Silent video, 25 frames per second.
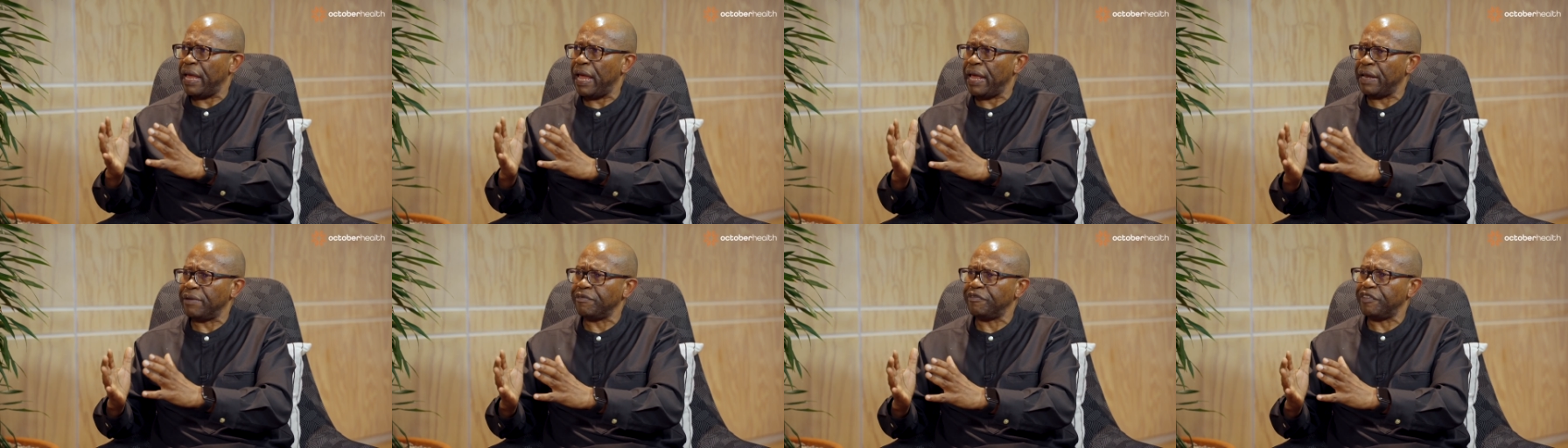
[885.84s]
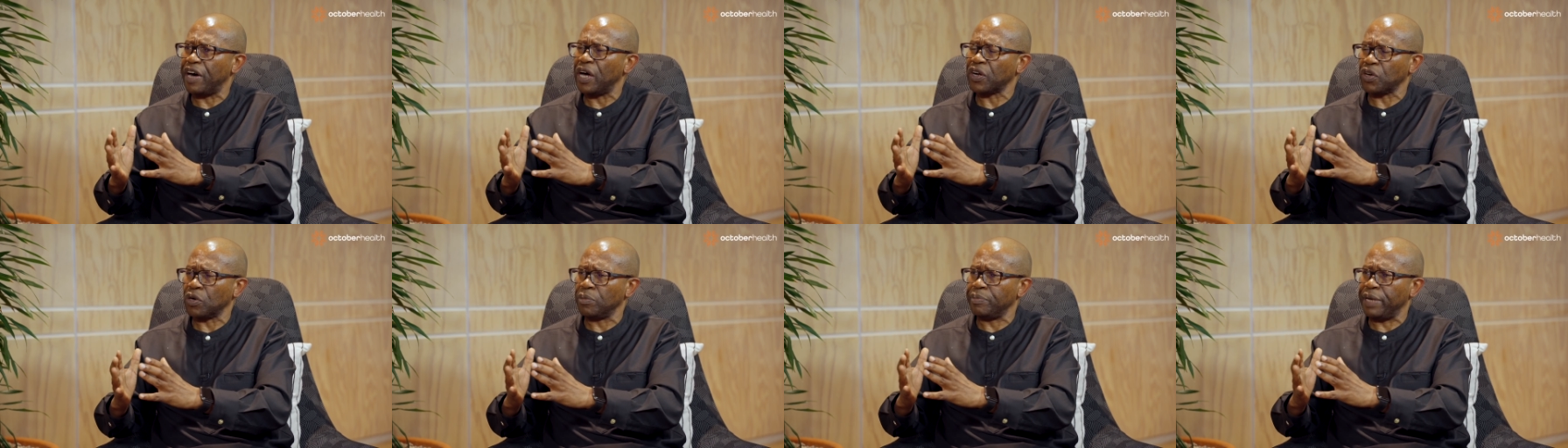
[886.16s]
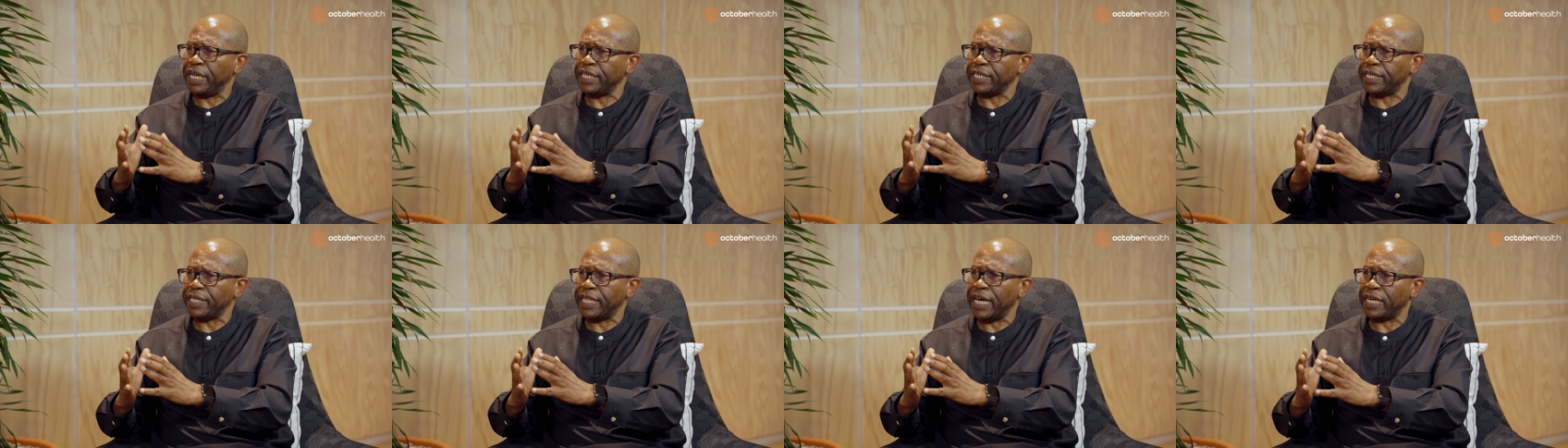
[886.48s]

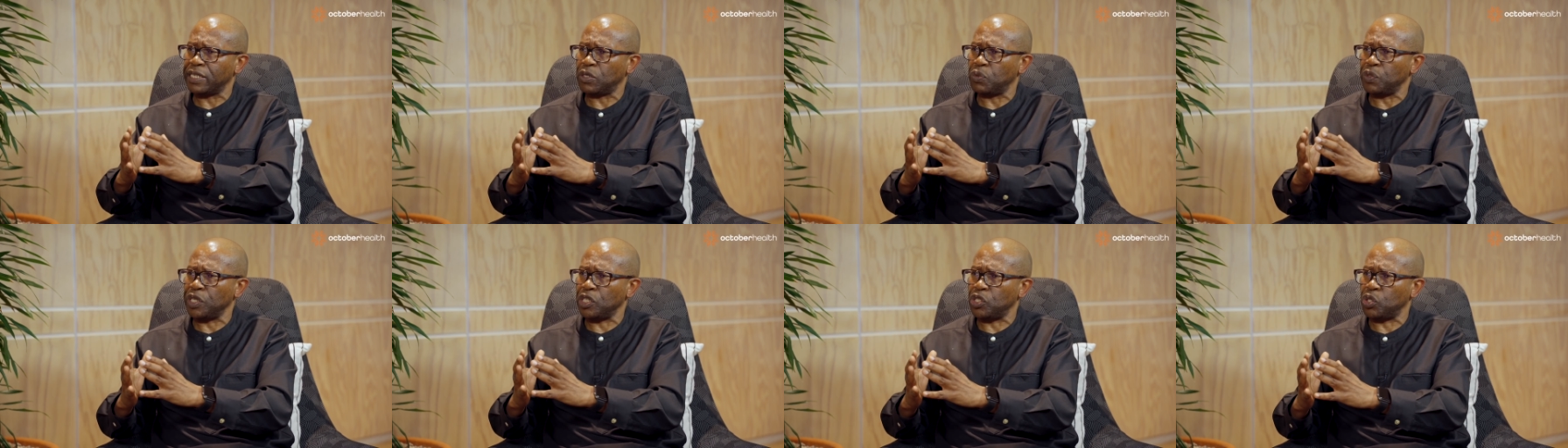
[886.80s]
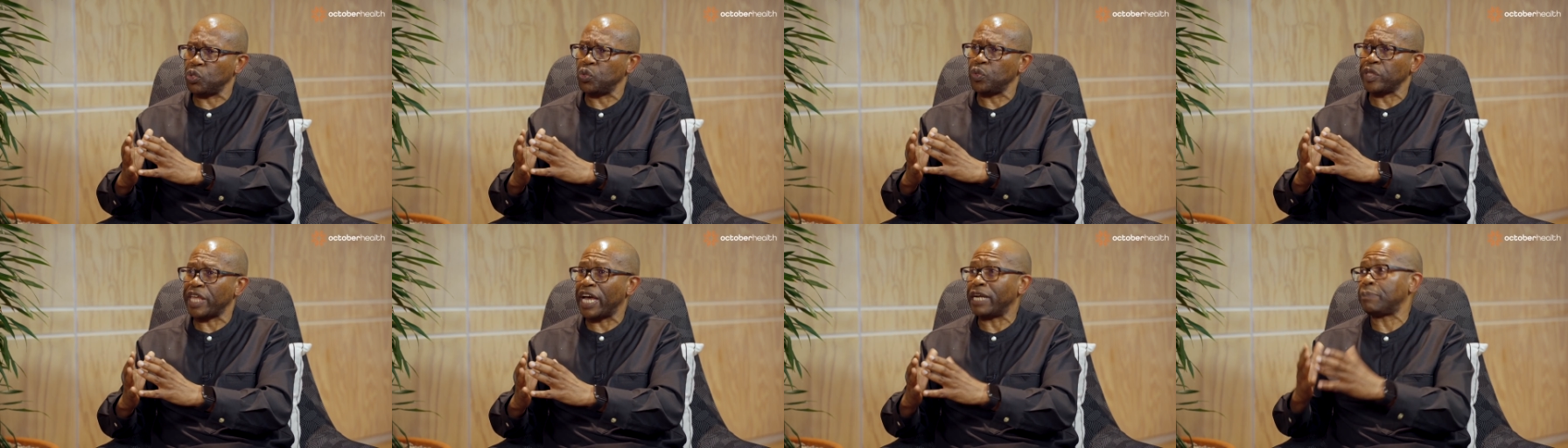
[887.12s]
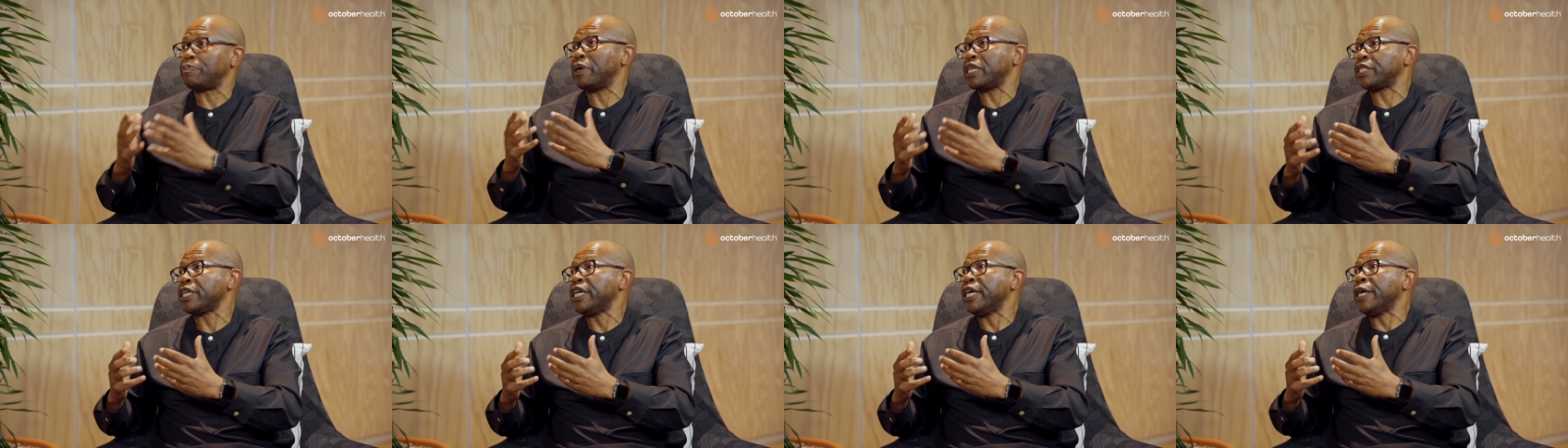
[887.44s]
environment, that we do
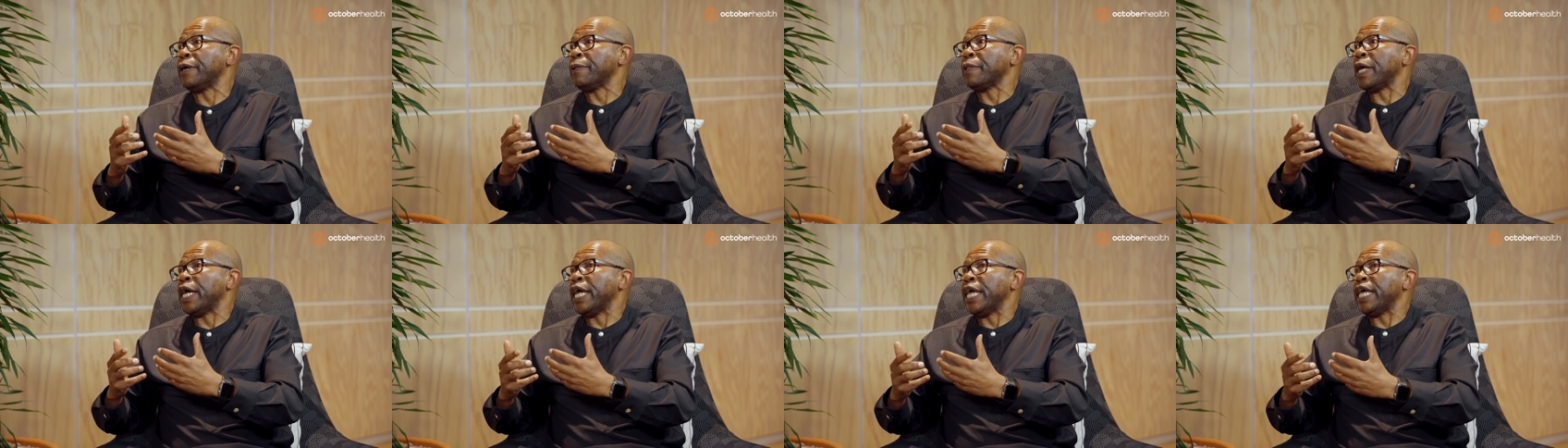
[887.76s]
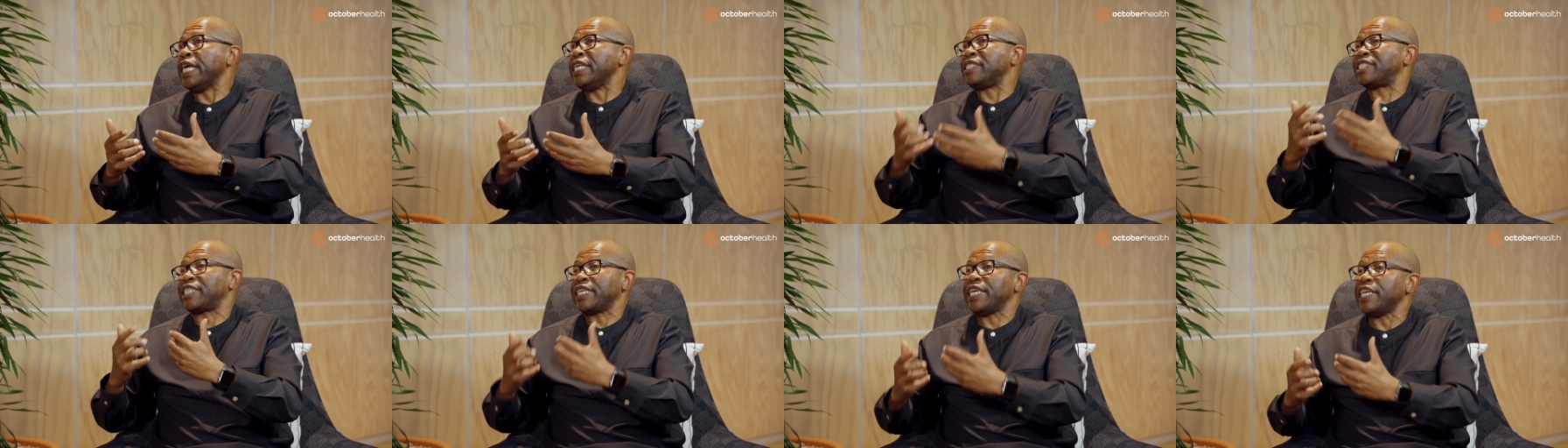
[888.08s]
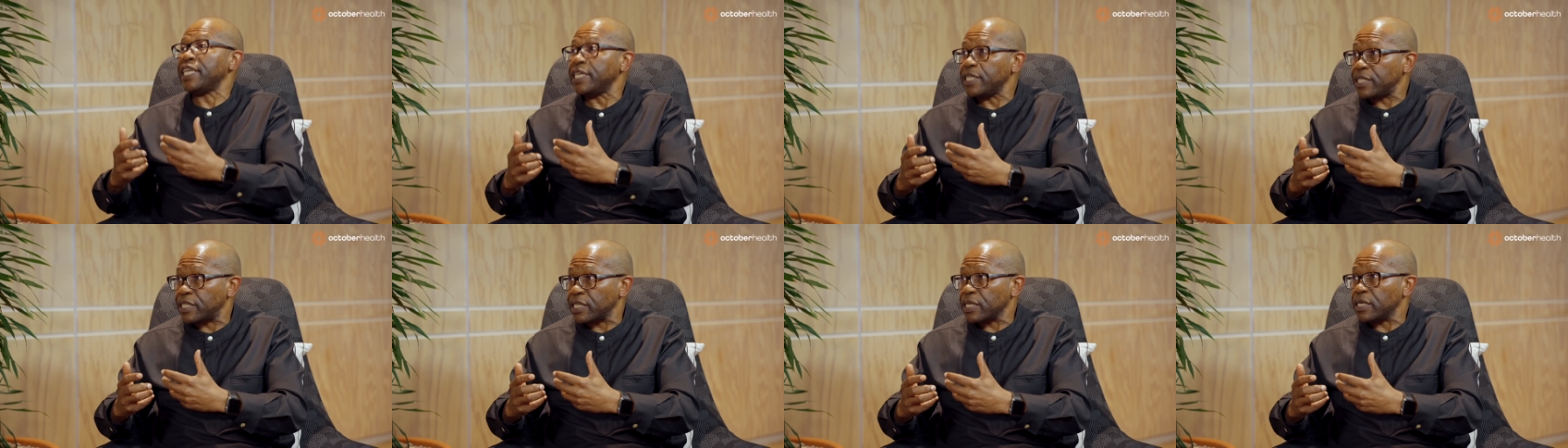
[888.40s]
that. But it's
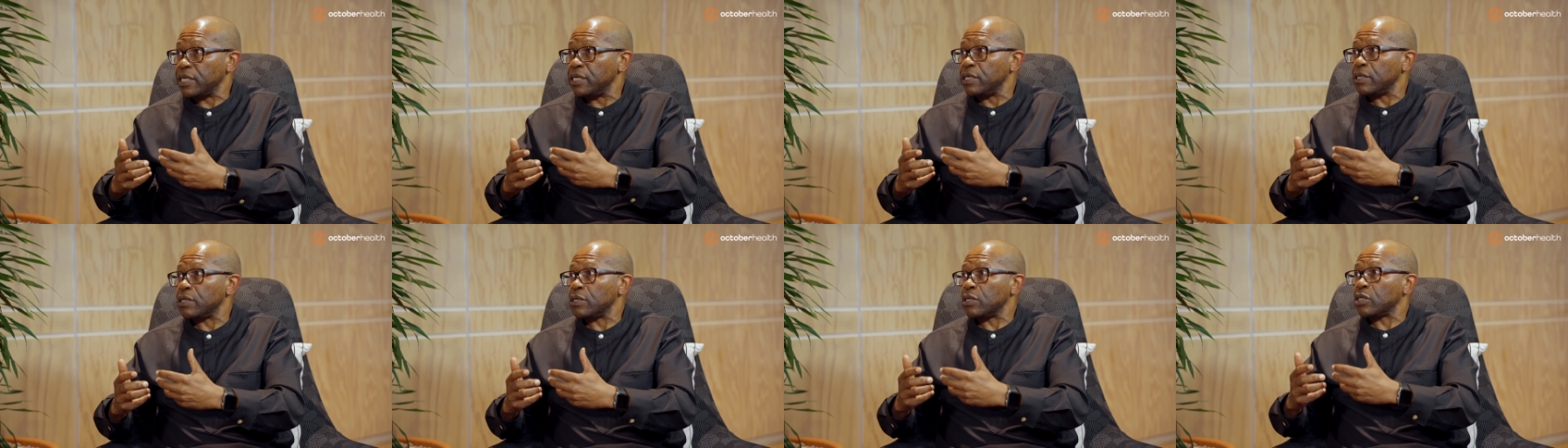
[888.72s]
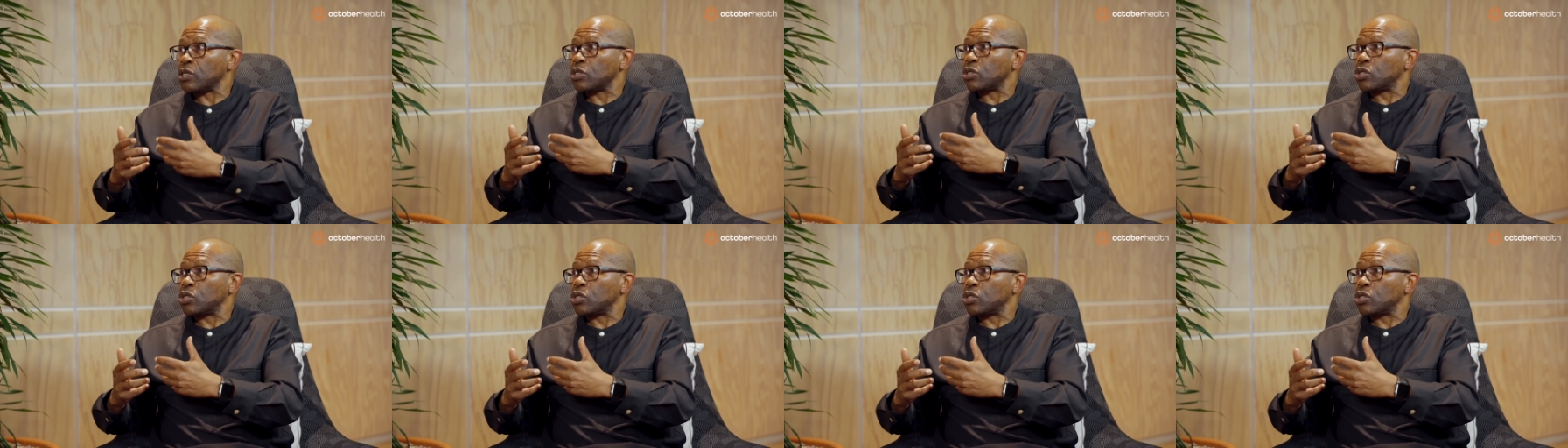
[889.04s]
easy